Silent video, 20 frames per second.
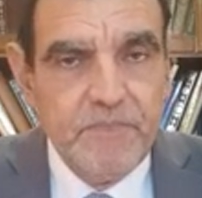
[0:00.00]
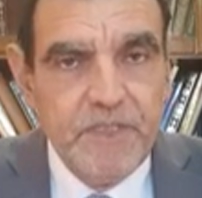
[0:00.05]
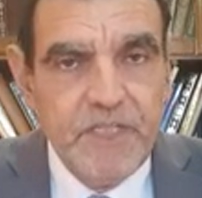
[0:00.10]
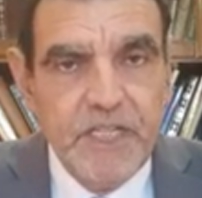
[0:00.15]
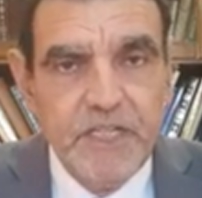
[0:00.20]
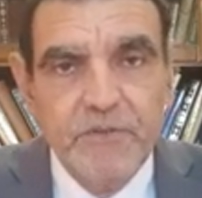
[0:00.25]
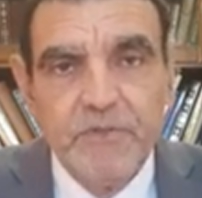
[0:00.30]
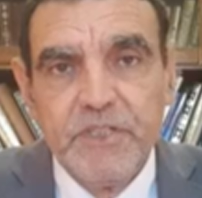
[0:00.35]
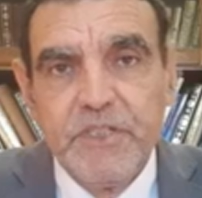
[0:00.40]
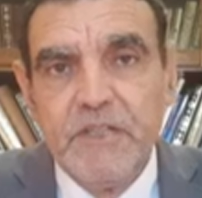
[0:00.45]

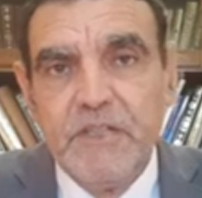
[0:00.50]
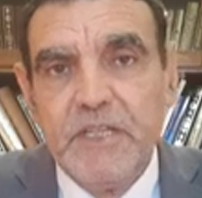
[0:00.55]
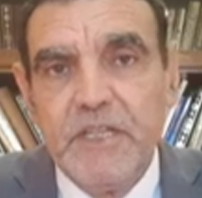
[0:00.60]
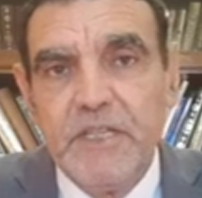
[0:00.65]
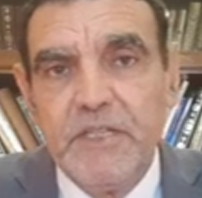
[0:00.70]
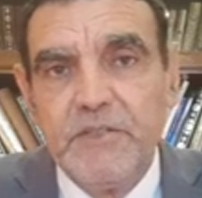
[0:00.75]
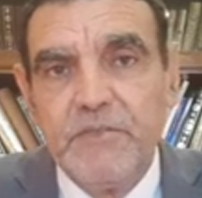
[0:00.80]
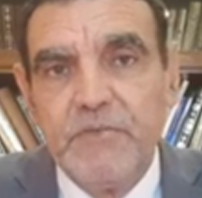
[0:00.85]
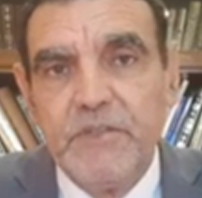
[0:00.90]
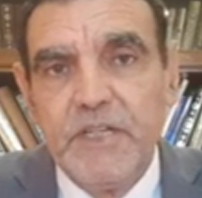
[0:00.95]

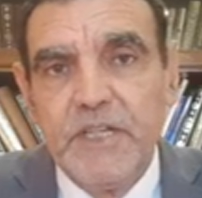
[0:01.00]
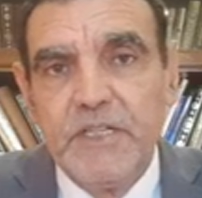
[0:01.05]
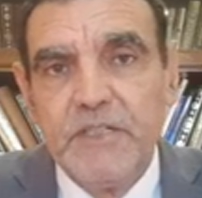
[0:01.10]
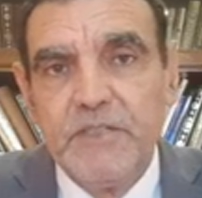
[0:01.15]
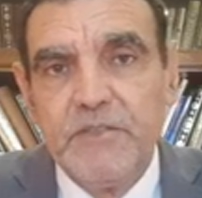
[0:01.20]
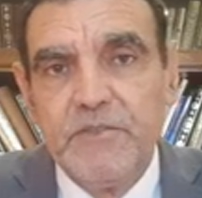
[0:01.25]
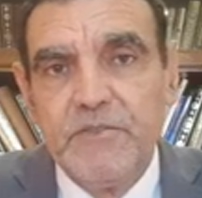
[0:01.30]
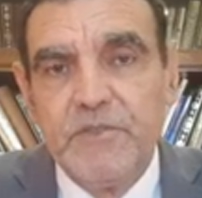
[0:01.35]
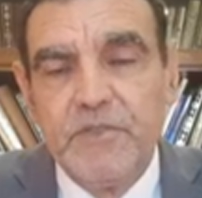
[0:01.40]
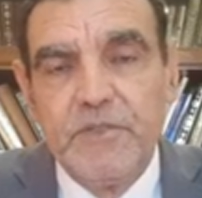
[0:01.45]
directly
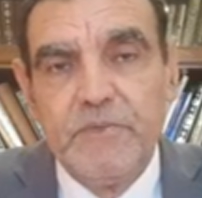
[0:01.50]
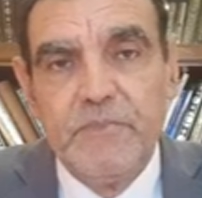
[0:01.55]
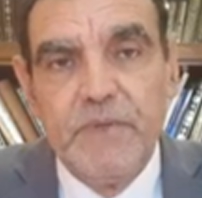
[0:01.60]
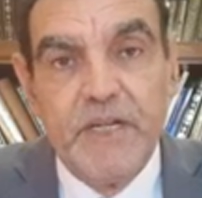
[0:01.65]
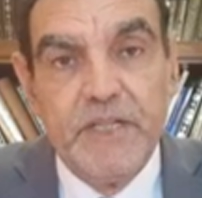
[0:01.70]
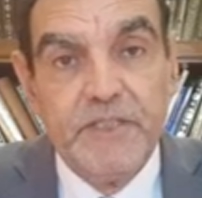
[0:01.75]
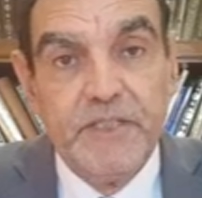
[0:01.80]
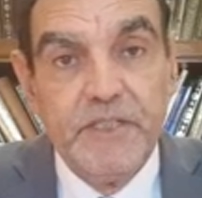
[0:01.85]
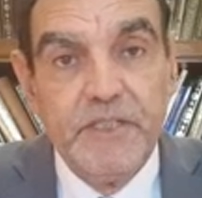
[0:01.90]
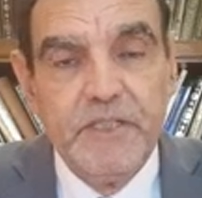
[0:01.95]
related to the
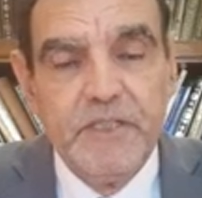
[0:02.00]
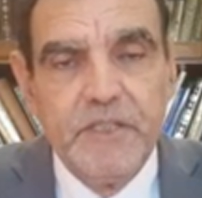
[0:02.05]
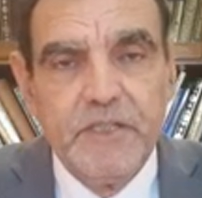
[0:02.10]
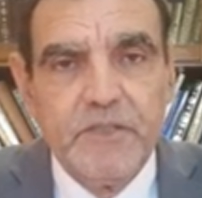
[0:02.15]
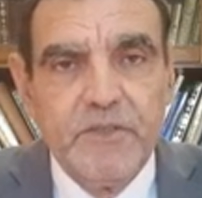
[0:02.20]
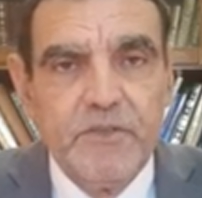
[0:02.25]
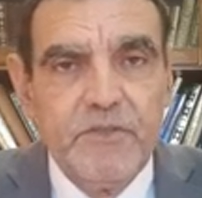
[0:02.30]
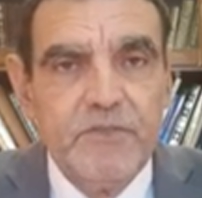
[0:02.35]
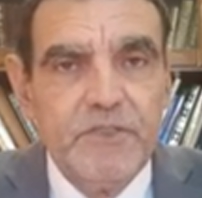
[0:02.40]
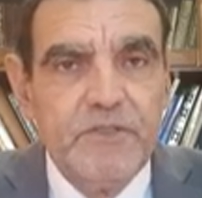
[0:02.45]
body,
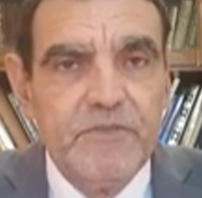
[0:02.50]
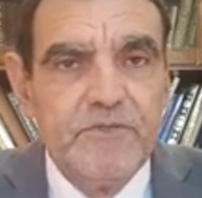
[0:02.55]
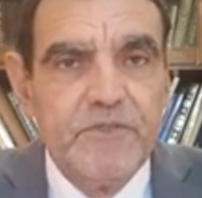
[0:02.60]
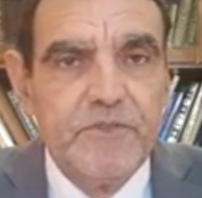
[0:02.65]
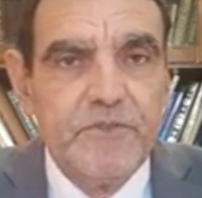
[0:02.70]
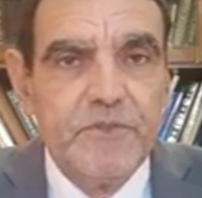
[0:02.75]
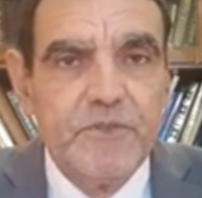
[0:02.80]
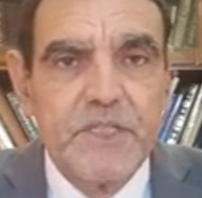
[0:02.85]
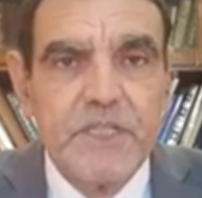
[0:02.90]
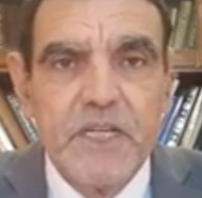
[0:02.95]
including
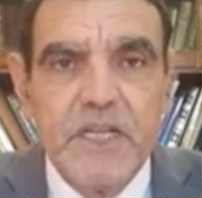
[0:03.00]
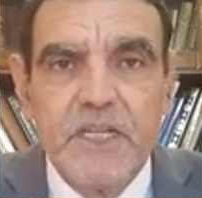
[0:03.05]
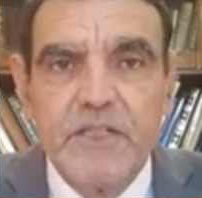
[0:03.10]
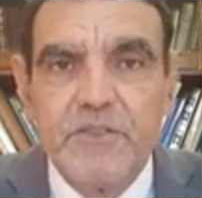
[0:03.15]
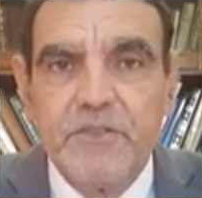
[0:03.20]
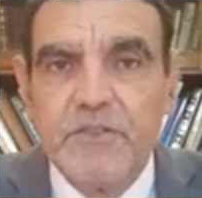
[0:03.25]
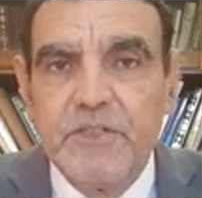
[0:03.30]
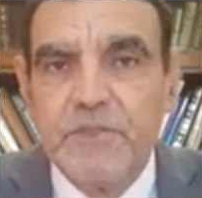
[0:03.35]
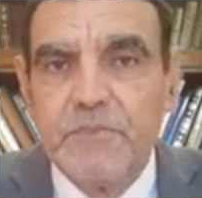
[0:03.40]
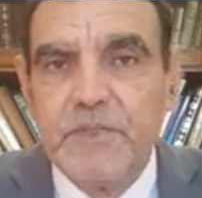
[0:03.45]
foods
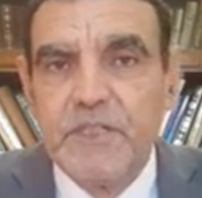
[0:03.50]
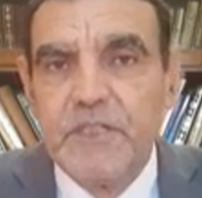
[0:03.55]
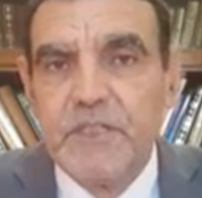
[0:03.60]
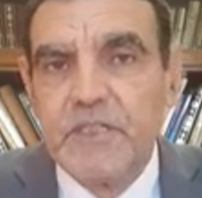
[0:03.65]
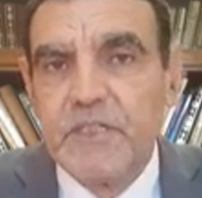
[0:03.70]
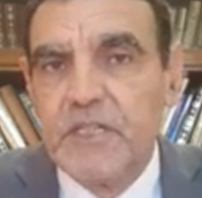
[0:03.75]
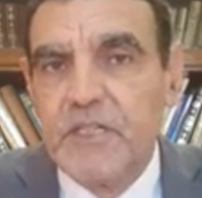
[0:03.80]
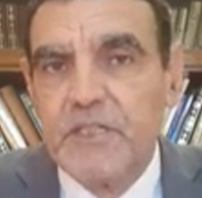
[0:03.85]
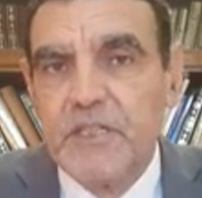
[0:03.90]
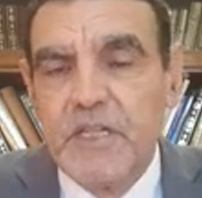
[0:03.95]
and
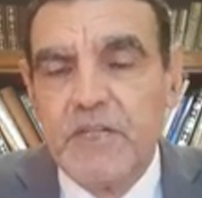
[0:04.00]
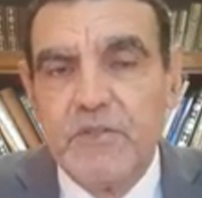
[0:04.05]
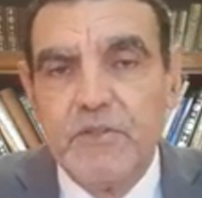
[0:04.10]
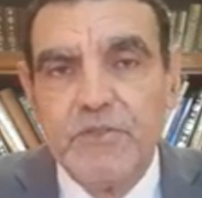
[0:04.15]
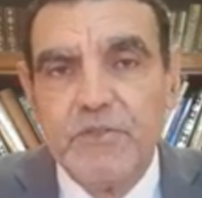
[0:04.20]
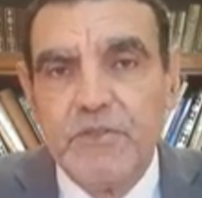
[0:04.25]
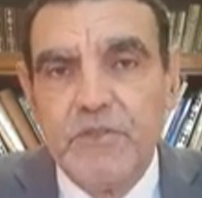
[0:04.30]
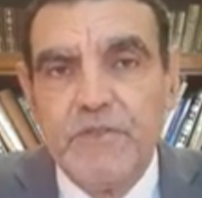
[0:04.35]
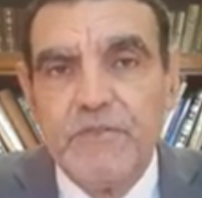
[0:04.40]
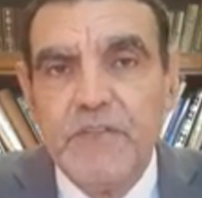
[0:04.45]
cosmetics and a
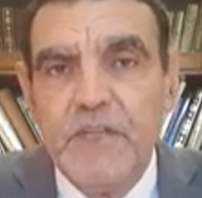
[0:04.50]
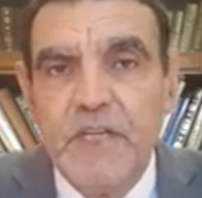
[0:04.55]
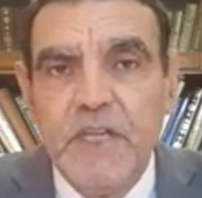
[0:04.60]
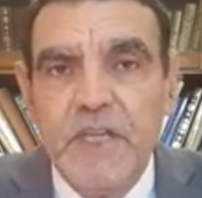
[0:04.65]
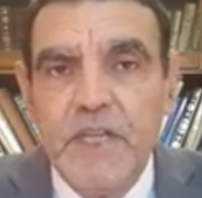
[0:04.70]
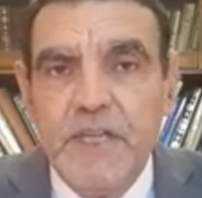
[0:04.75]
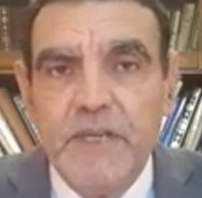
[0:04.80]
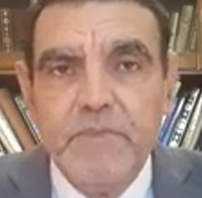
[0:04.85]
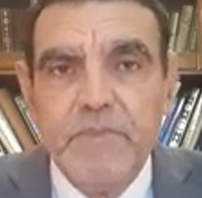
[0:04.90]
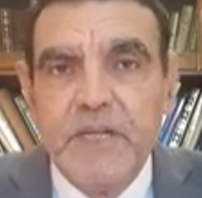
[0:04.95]
lot of
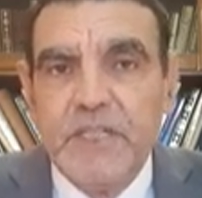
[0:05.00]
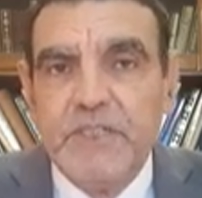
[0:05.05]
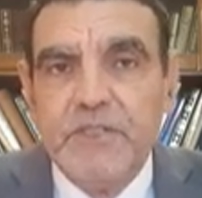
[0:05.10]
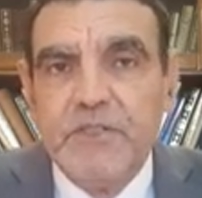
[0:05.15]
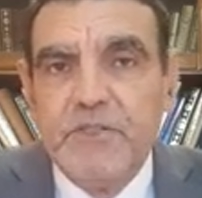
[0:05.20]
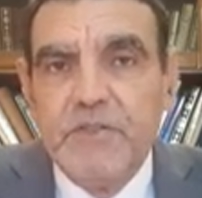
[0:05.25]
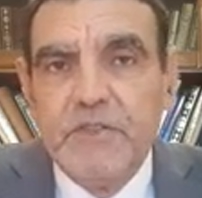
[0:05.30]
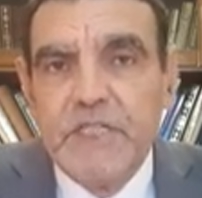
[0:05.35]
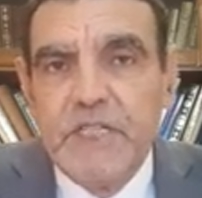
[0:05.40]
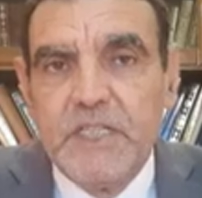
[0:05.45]

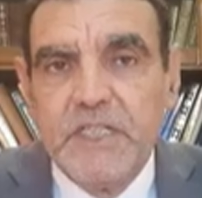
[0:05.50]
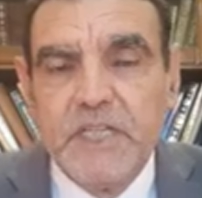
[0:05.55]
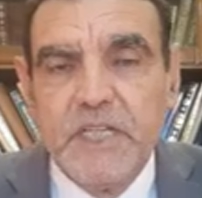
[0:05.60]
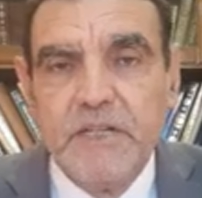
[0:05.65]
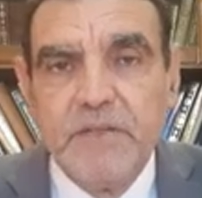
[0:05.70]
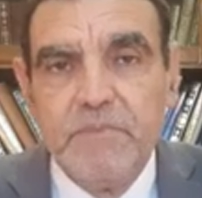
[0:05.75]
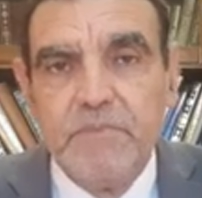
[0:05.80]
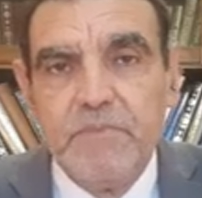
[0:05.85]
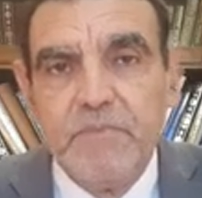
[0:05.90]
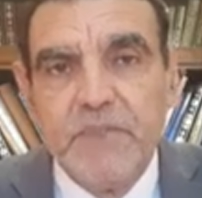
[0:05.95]
materials that
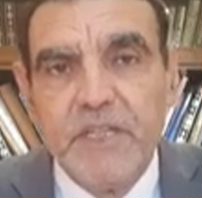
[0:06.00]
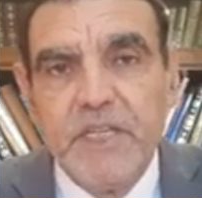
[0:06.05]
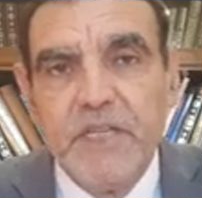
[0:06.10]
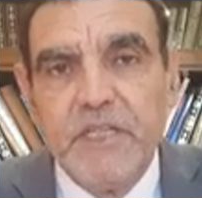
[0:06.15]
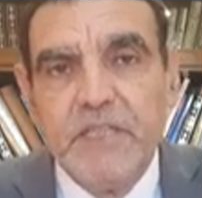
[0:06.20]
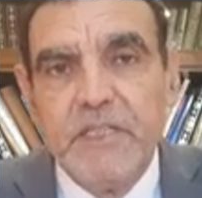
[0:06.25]
can